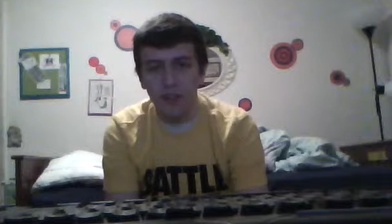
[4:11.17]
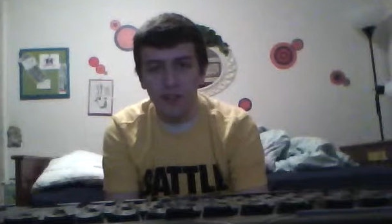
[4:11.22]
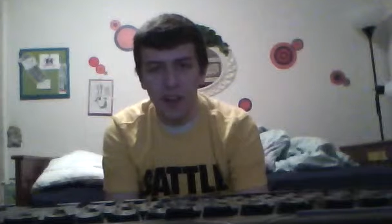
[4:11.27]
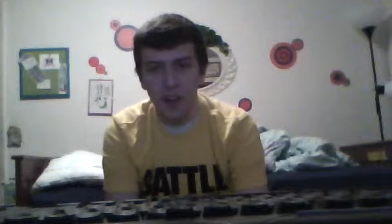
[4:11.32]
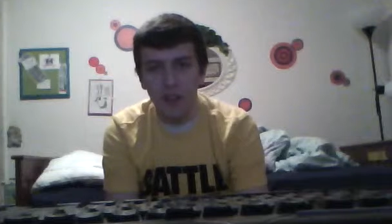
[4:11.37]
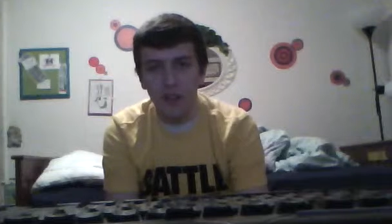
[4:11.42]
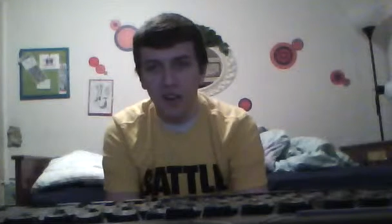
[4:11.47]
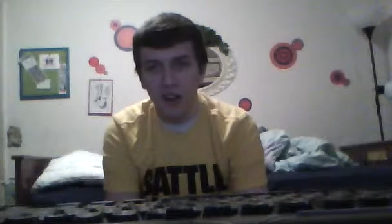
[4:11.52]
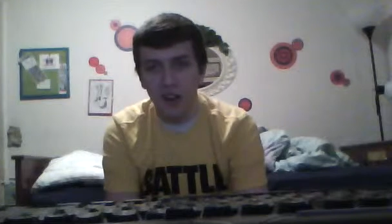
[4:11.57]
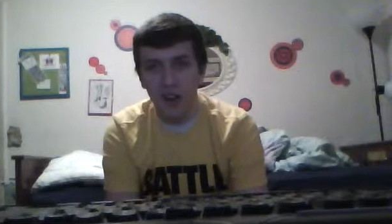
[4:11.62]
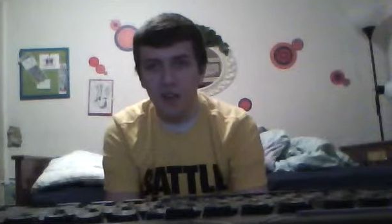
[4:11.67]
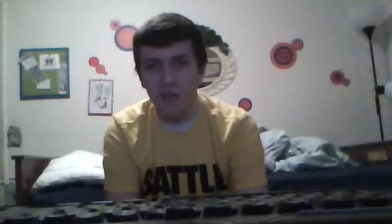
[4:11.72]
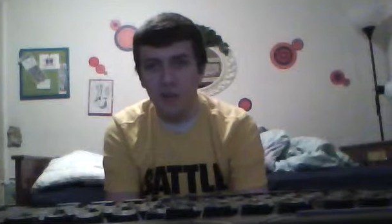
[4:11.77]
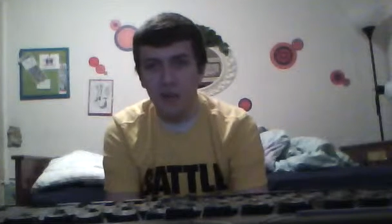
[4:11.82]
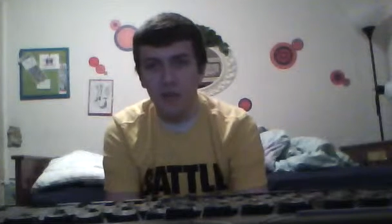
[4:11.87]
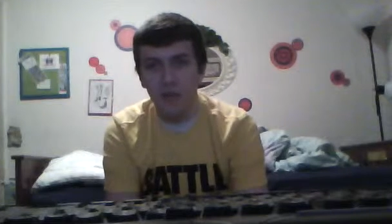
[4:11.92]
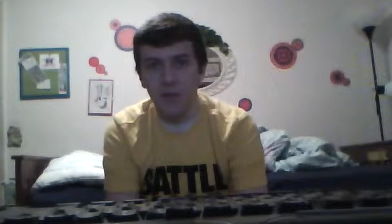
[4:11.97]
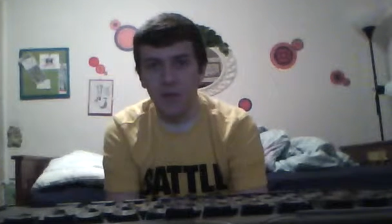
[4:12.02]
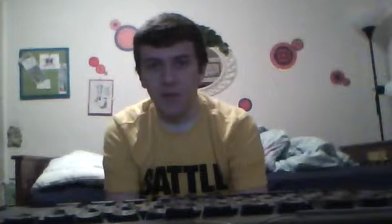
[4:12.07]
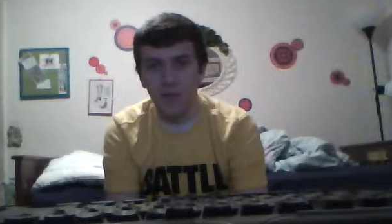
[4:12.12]
I don't care if
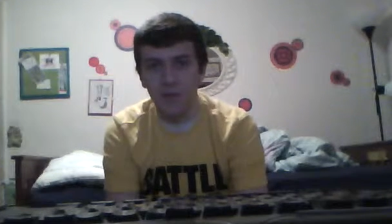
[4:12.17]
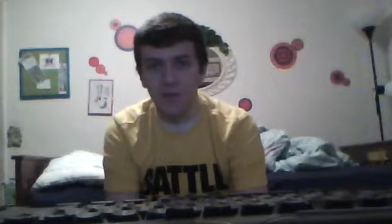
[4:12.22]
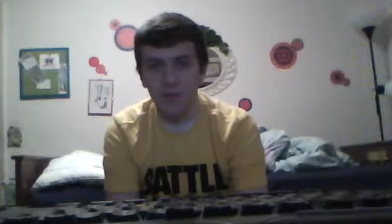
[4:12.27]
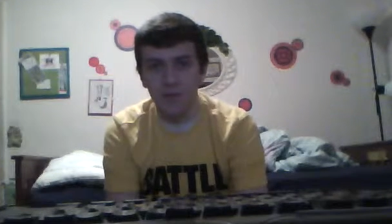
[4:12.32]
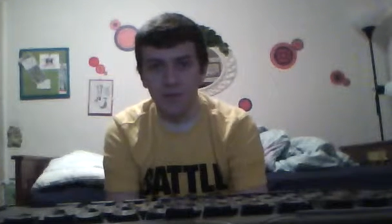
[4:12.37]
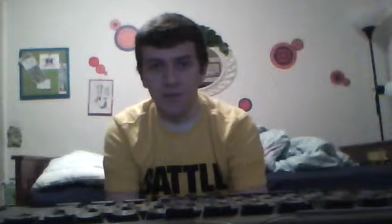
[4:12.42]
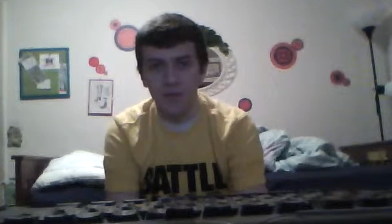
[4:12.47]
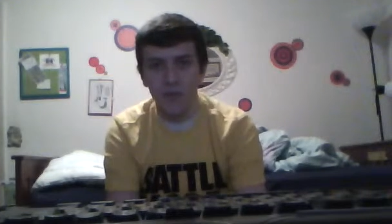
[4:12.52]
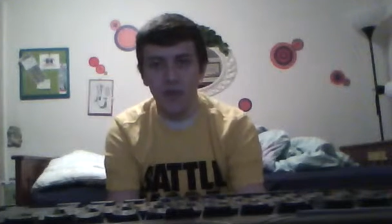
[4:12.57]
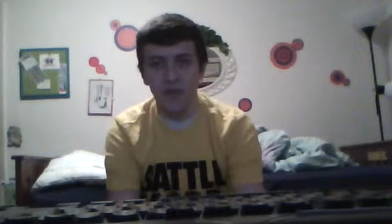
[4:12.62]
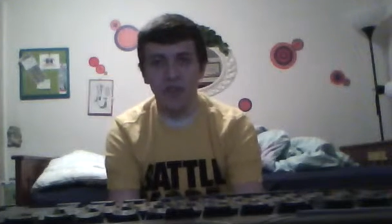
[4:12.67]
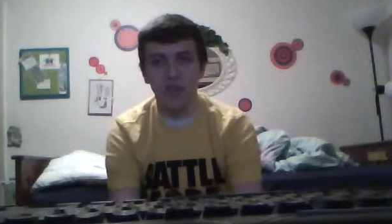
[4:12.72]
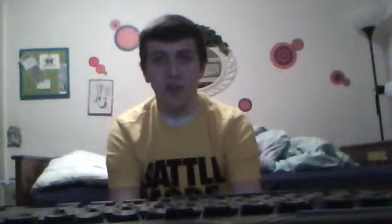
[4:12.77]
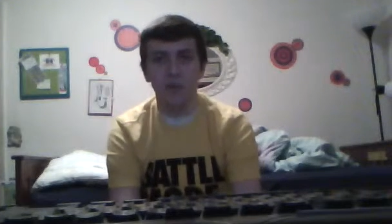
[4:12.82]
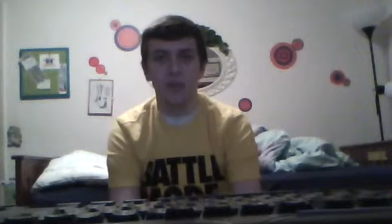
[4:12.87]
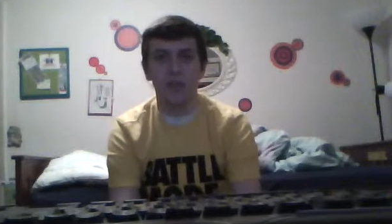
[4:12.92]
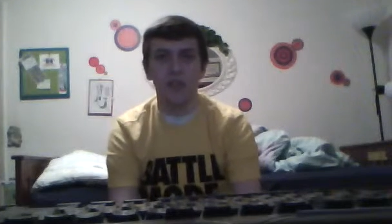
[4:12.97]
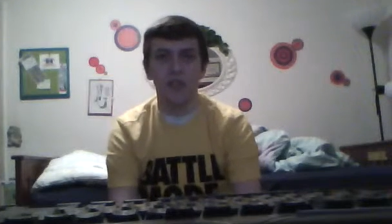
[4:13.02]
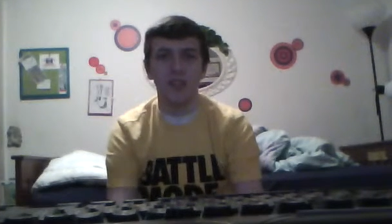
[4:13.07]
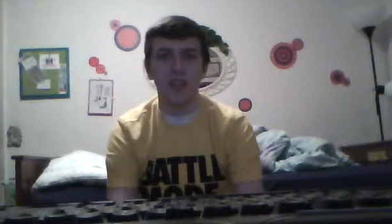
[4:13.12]
my
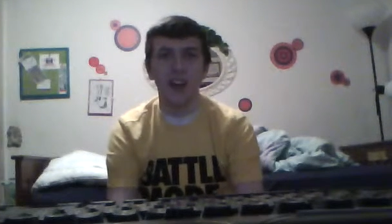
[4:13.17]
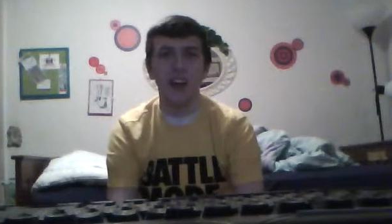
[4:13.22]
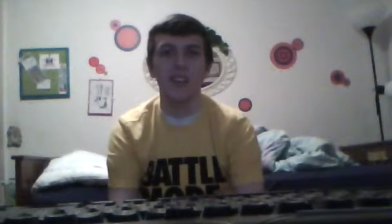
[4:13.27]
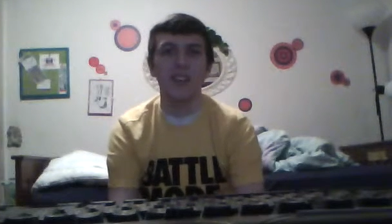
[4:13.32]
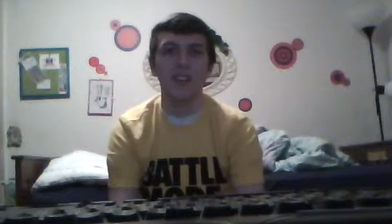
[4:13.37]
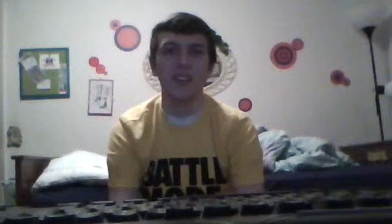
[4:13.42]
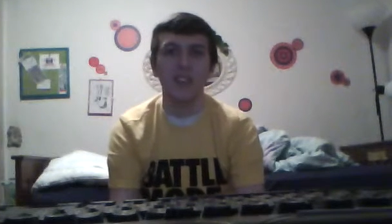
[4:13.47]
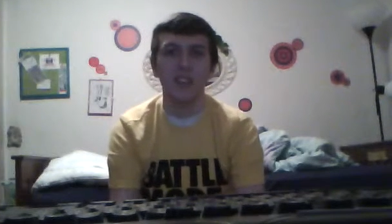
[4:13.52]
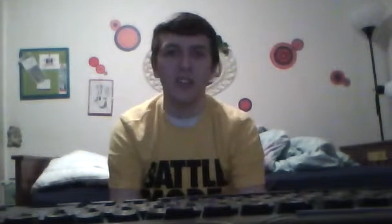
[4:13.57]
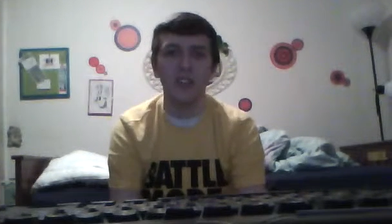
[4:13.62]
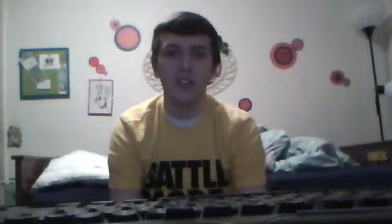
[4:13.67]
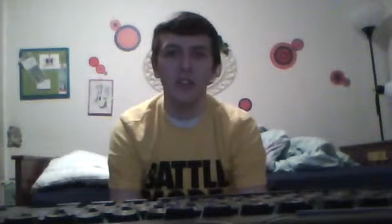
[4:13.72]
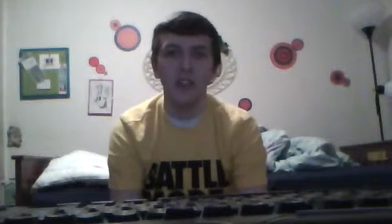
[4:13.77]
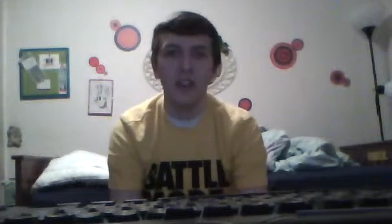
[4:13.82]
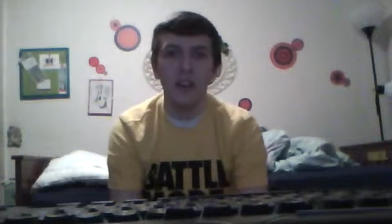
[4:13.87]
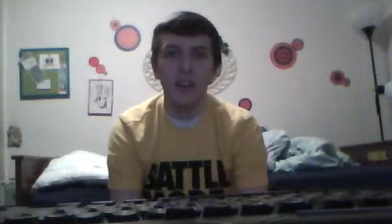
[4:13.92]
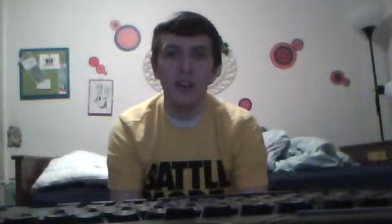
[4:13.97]
footsteps are silent, you know?